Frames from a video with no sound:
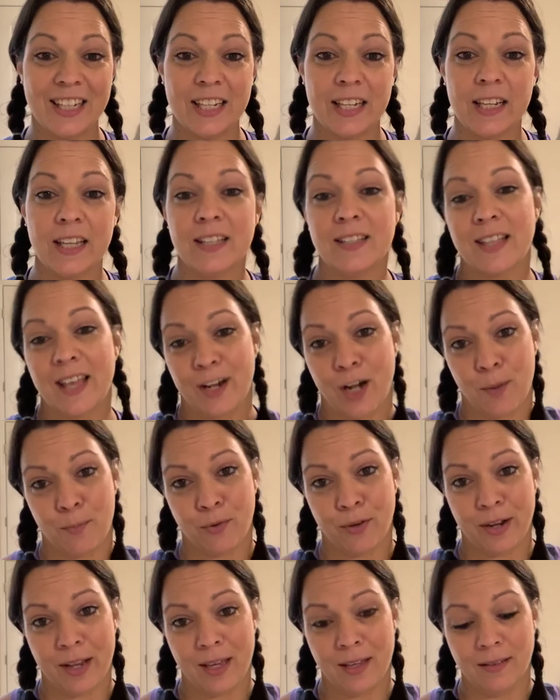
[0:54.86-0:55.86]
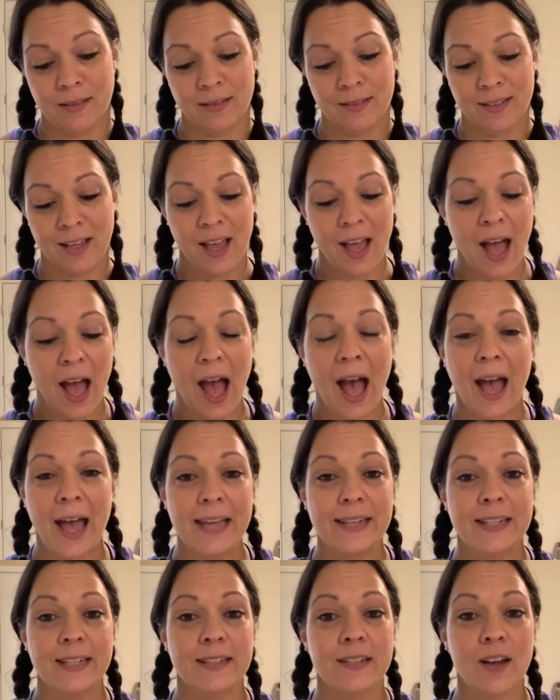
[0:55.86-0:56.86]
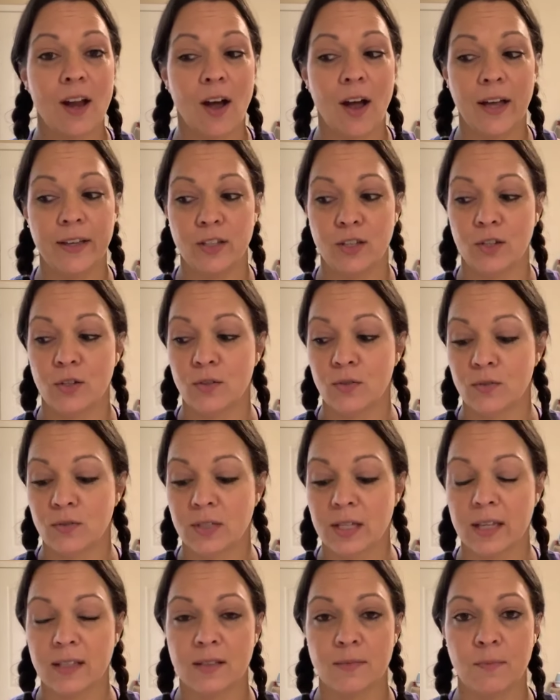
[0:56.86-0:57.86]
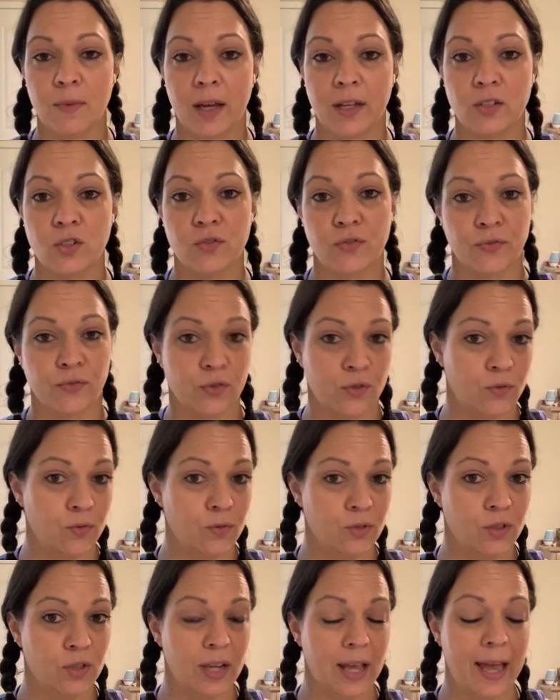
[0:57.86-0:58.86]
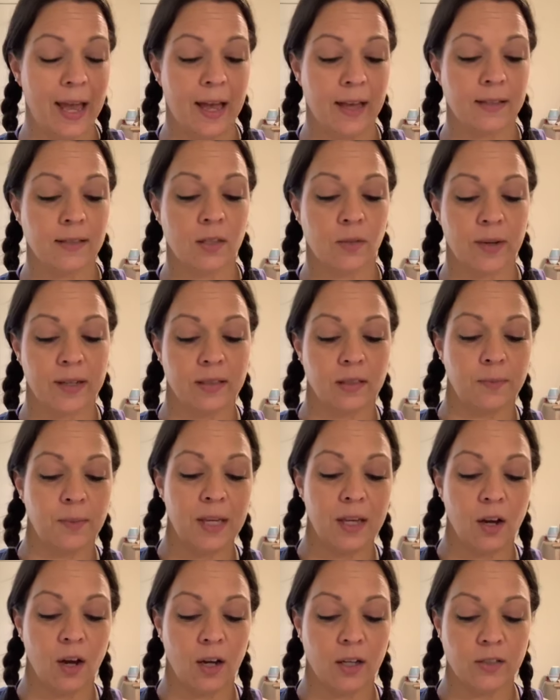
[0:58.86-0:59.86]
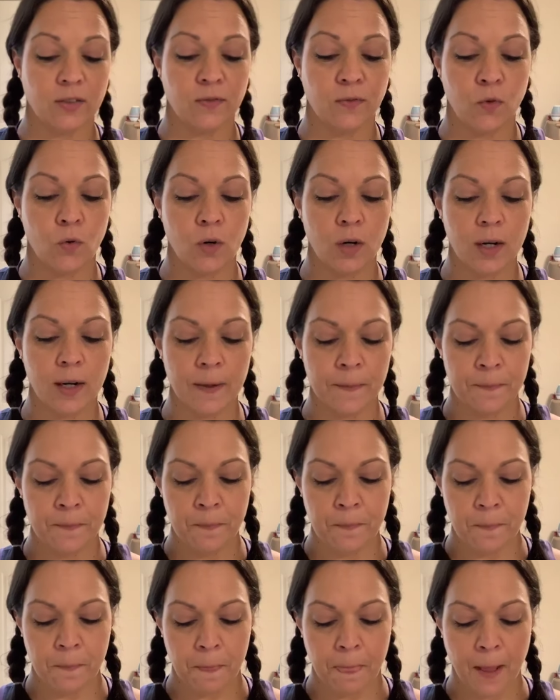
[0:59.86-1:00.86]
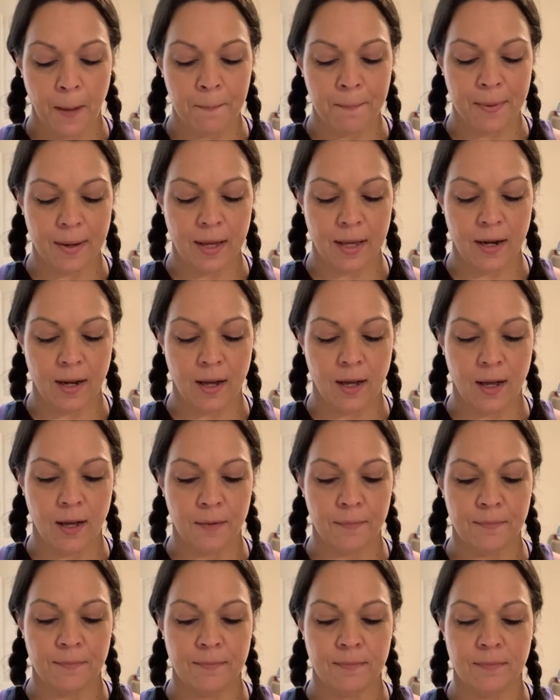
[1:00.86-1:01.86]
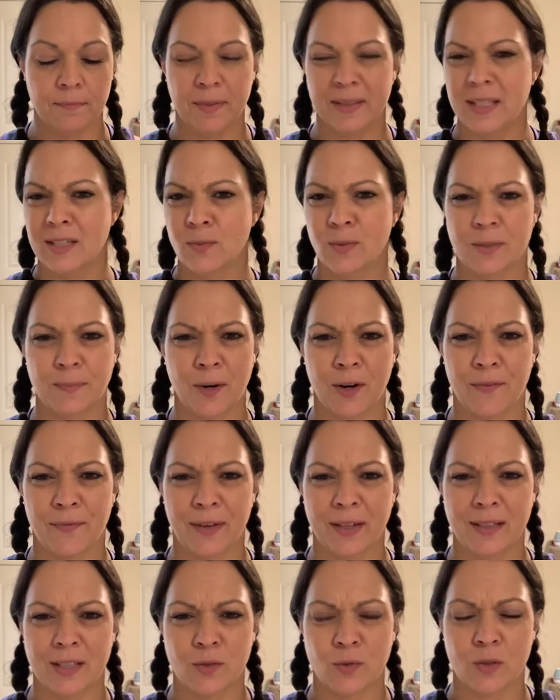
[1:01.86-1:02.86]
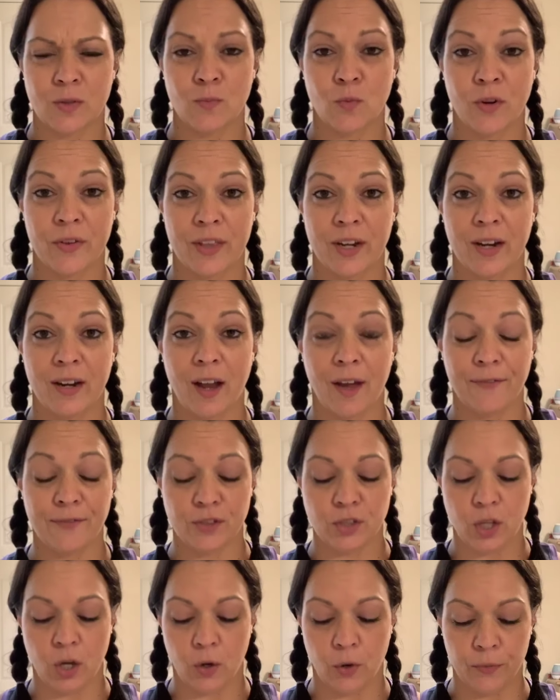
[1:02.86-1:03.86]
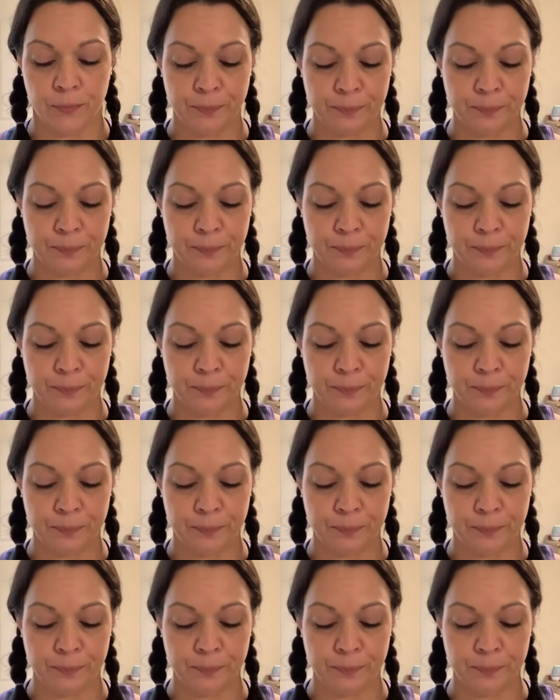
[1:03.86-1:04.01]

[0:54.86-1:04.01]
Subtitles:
Is that not pretty? I did not use as much fruit as the recipe calls for, but this was perfect. This was more than enough. So,